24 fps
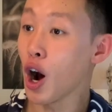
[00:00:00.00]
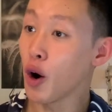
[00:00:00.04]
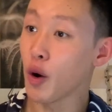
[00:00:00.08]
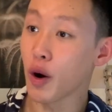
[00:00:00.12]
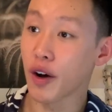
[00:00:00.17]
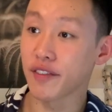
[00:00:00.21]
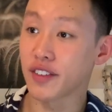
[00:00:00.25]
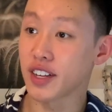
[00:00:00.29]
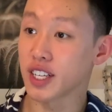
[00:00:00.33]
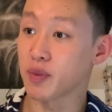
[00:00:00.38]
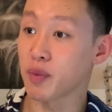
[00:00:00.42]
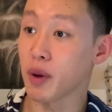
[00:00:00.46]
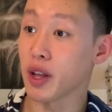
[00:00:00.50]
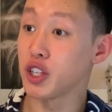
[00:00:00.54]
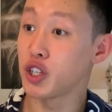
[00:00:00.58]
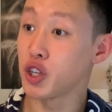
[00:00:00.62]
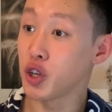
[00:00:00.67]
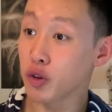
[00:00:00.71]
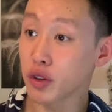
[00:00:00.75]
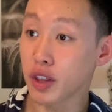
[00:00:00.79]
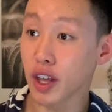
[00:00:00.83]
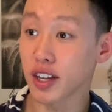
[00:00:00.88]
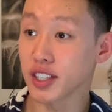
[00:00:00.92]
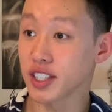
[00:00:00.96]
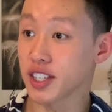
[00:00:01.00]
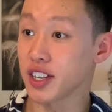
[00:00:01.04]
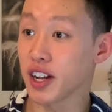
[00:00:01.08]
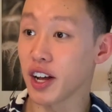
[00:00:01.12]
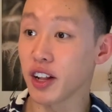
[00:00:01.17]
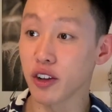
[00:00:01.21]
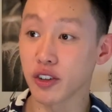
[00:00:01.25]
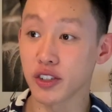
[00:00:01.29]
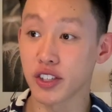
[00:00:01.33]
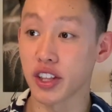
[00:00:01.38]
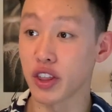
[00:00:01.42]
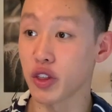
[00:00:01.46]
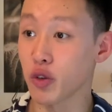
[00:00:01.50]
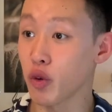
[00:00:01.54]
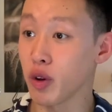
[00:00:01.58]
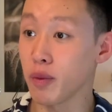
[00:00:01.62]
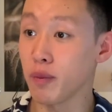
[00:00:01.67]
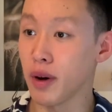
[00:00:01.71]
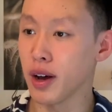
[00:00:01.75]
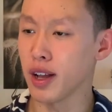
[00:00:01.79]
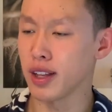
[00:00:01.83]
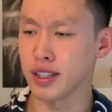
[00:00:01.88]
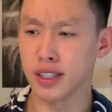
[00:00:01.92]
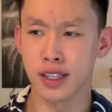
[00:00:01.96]
I have to spend $2,000 in 3
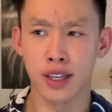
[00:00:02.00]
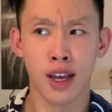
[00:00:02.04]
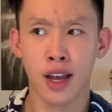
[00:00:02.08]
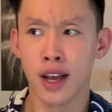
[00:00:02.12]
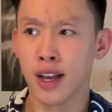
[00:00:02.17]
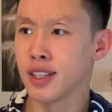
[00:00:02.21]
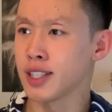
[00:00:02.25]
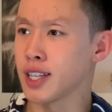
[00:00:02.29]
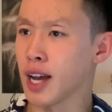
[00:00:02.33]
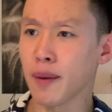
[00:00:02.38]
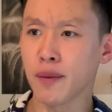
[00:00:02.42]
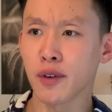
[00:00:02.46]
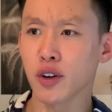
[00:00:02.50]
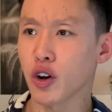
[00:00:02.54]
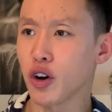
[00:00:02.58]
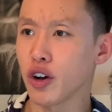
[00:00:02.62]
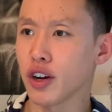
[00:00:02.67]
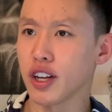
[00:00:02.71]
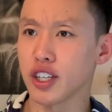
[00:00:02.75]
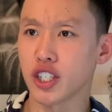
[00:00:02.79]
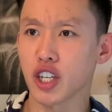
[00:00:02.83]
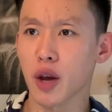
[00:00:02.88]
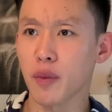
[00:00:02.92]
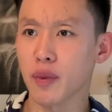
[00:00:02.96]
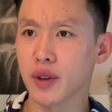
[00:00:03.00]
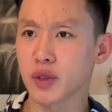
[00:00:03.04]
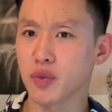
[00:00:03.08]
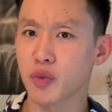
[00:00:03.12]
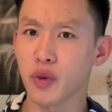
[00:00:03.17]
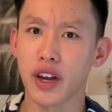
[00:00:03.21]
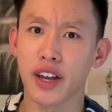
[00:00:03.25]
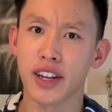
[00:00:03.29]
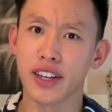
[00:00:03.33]
months. Time to go on a shopping spree at